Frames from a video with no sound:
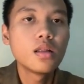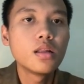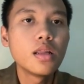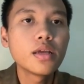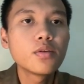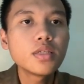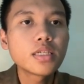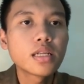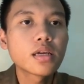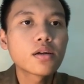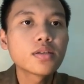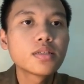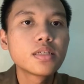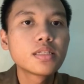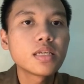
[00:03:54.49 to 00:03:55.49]
Language and
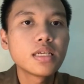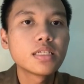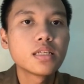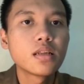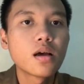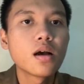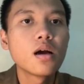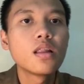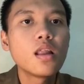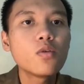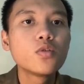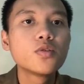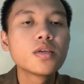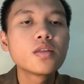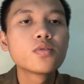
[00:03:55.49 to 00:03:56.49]
currency selection. Allow
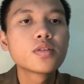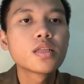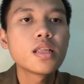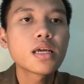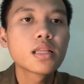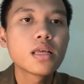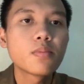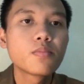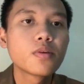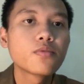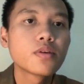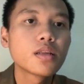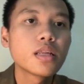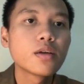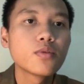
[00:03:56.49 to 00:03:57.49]
users to select their
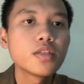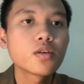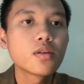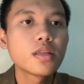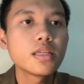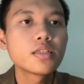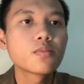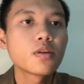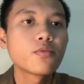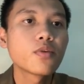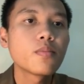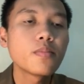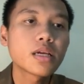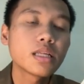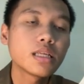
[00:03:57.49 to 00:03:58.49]
preferred language on its
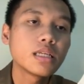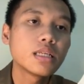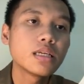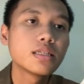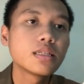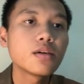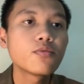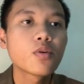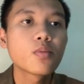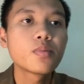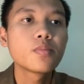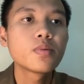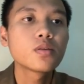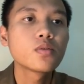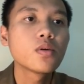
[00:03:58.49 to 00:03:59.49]
platform, making it easier for
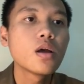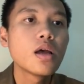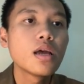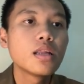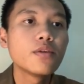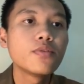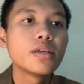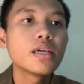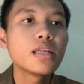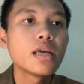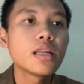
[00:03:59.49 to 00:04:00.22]
people to navigate and